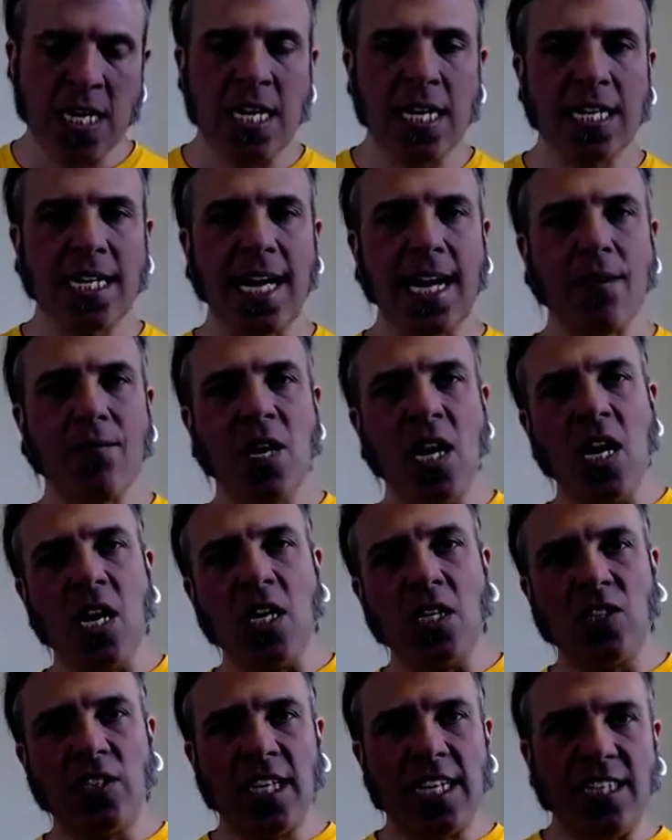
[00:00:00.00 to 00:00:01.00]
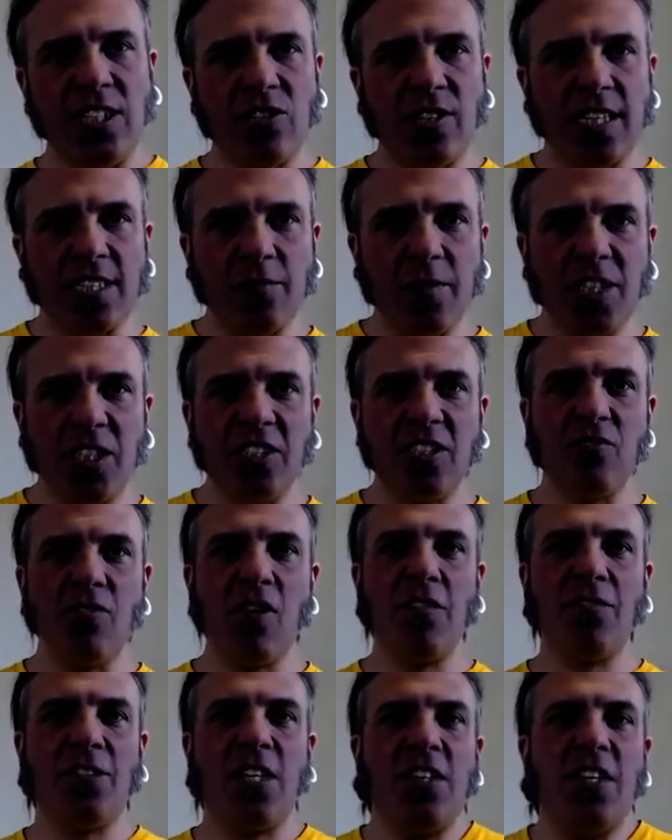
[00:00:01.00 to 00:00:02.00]
Now, these transmissions are
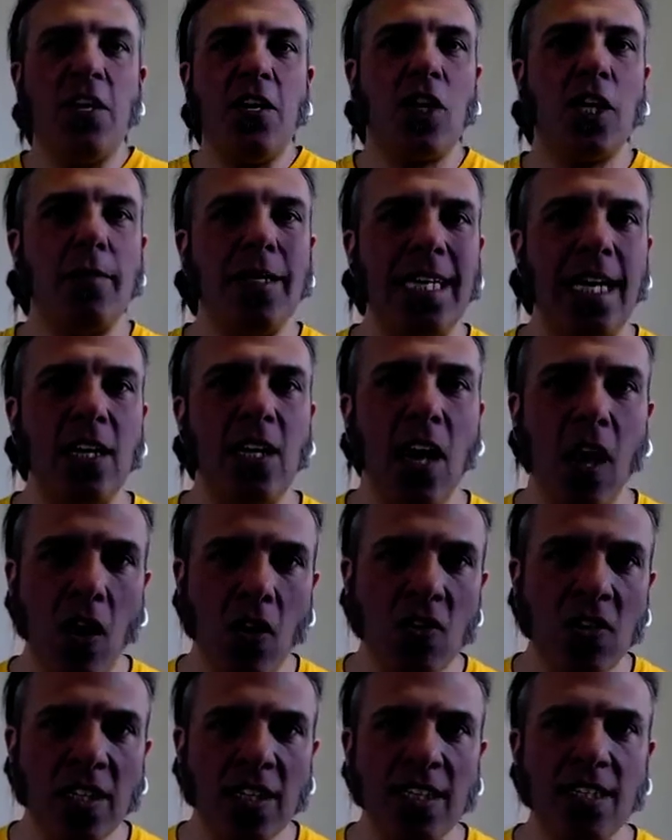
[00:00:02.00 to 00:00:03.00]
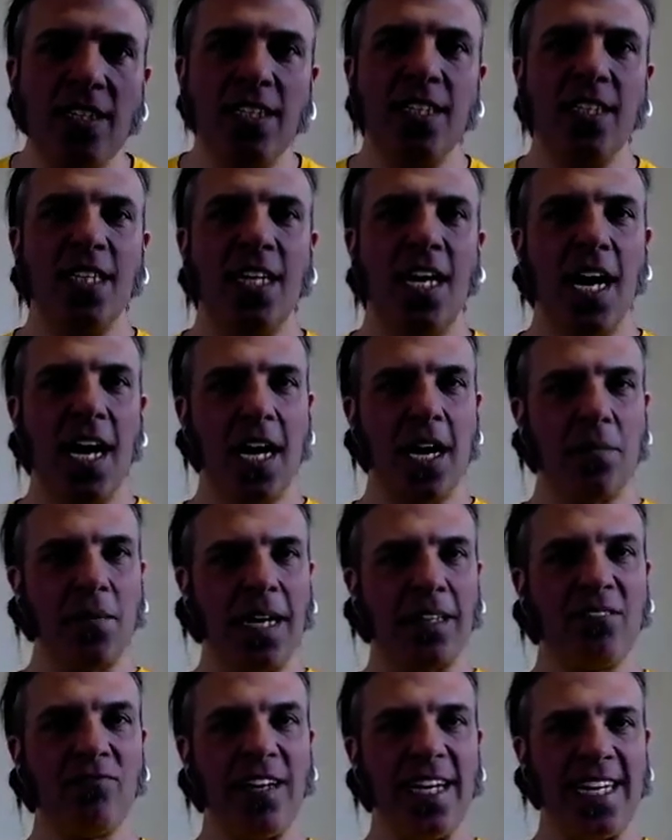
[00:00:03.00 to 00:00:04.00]
often, they're not going to be that long.
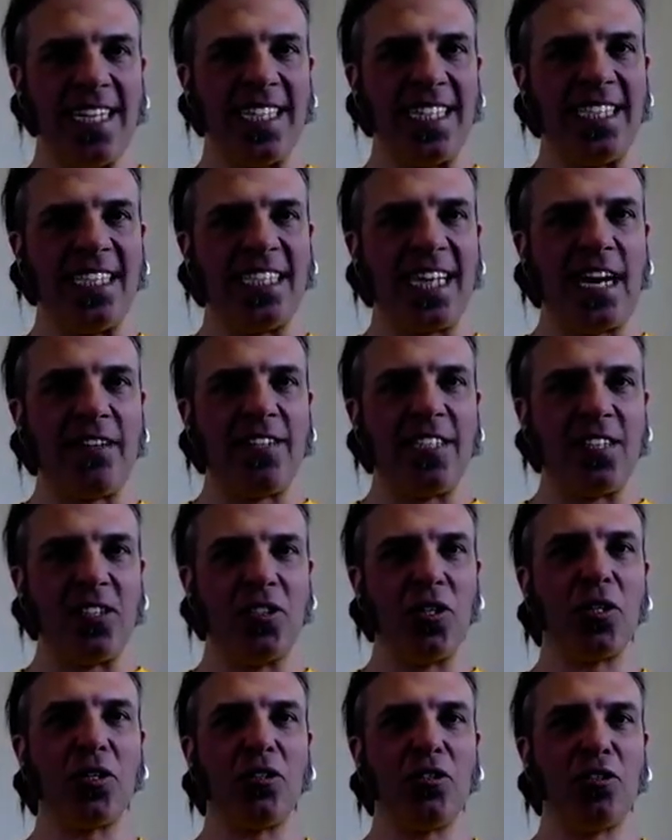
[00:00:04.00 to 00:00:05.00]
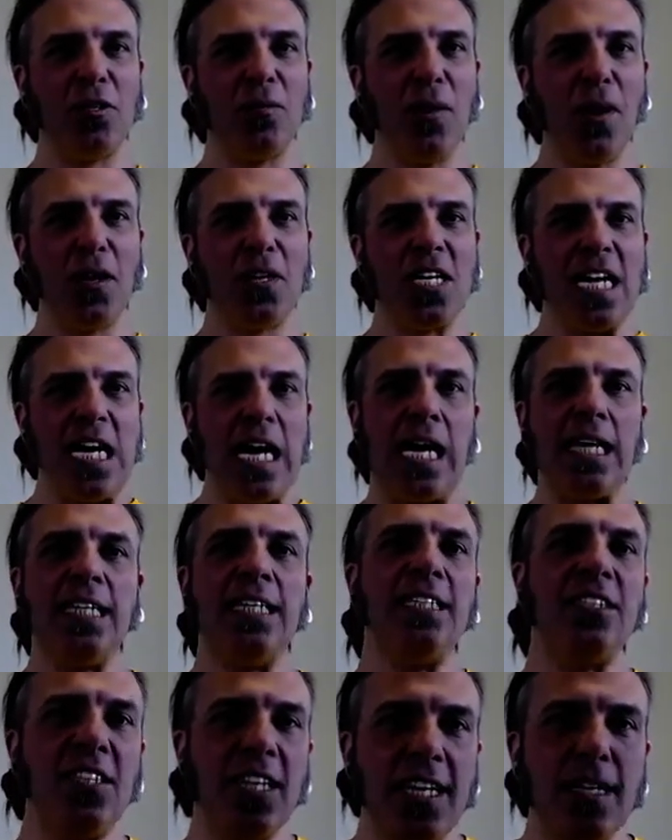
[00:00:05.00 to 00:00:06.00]
And really, this is our introductory one. And
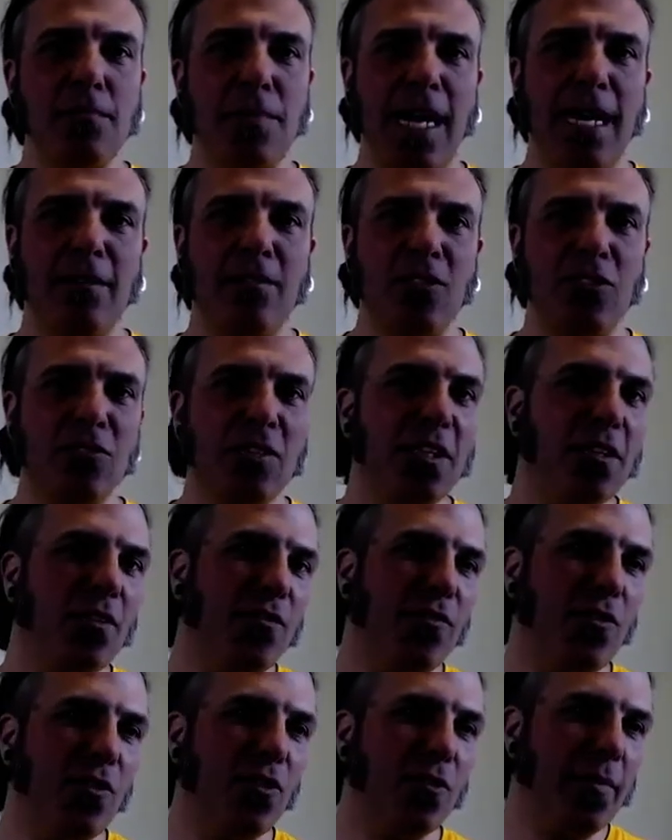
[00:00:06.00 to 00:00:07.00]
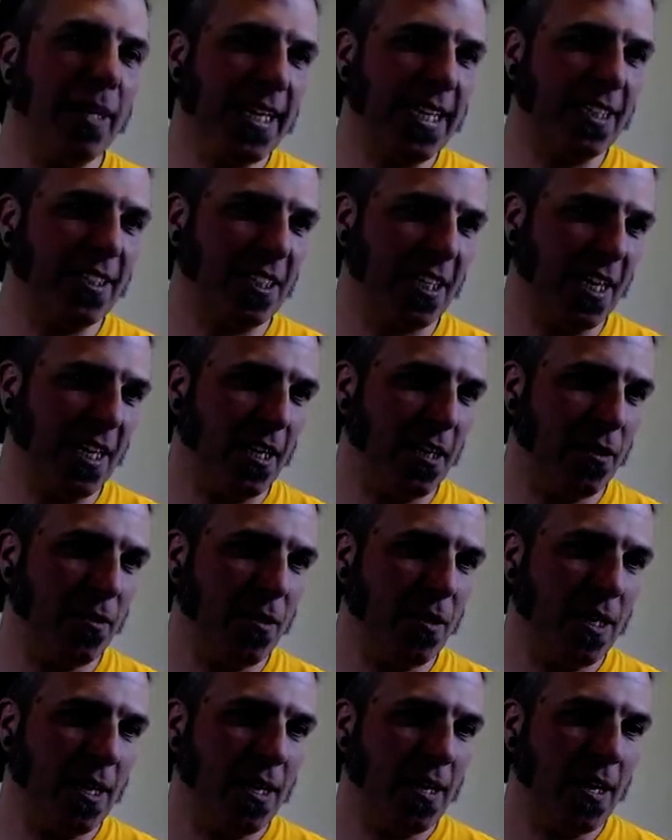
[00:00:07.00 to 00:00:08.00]
until about 3 or 4 minutes ago,
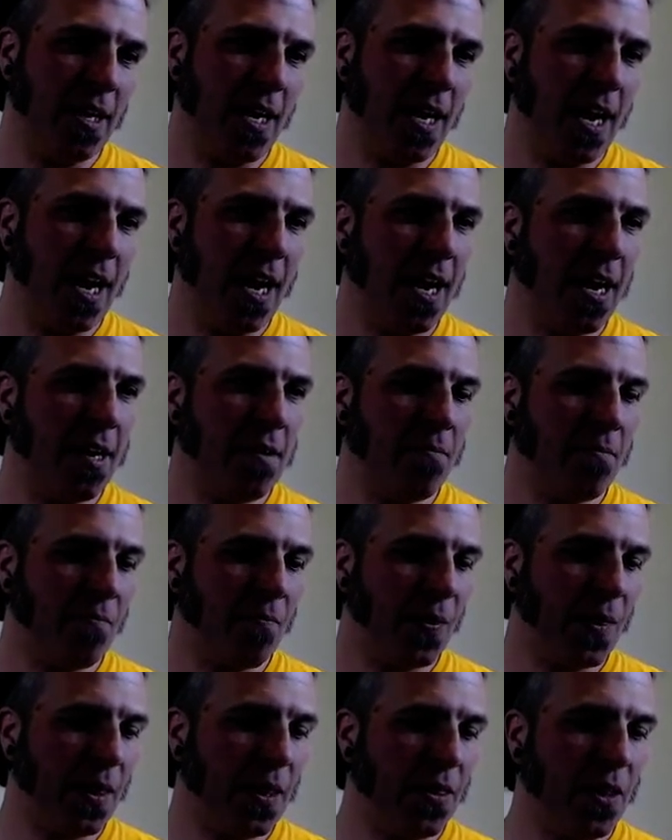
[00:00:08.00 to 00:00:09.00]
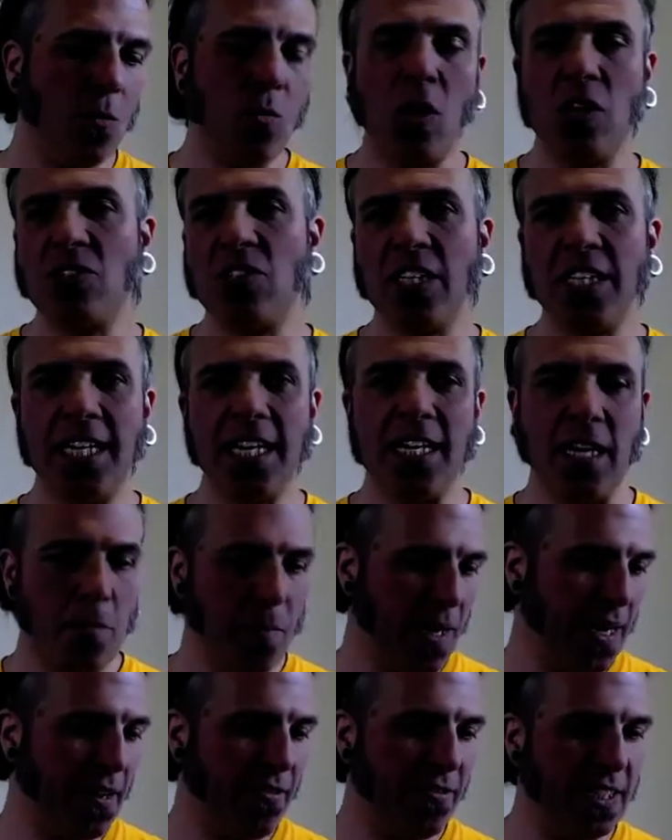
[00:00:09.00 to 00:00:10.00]
there wasn't going to
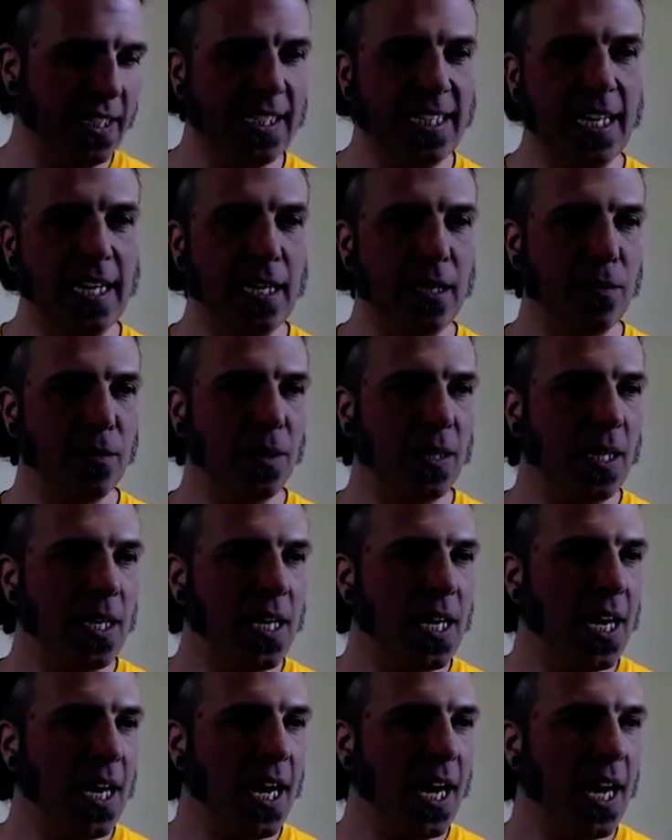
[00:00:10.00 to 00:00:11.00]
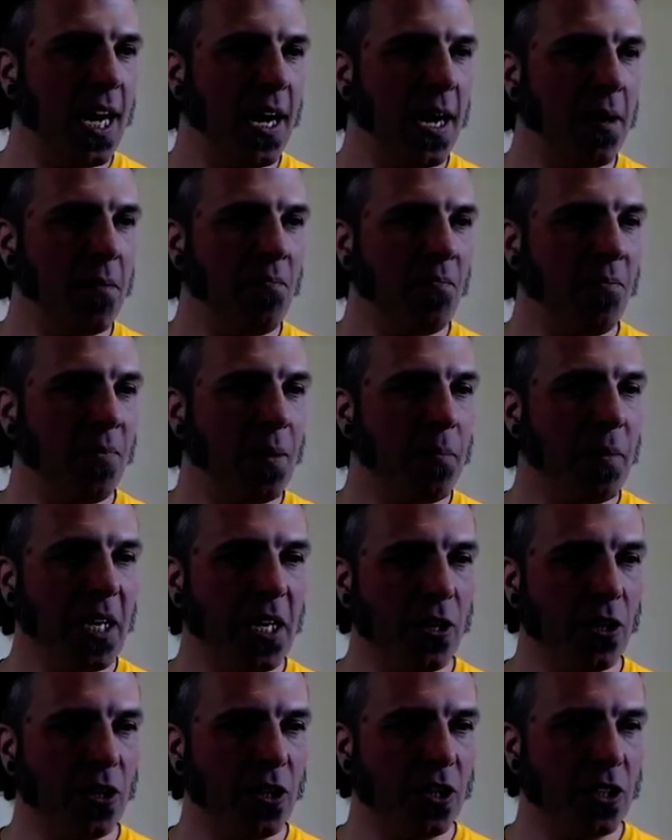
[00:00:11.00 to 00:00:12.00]
be a video
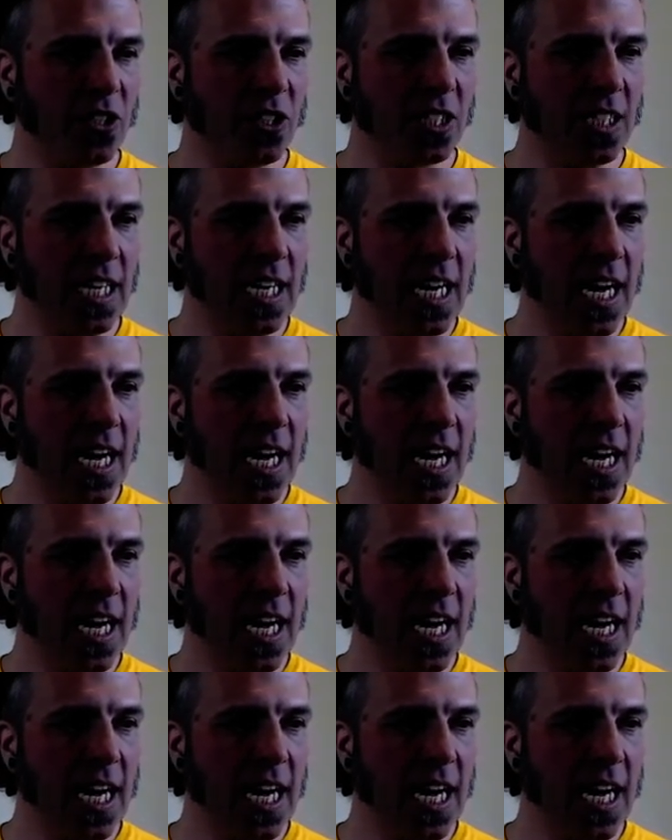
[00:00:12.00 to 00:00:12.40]
because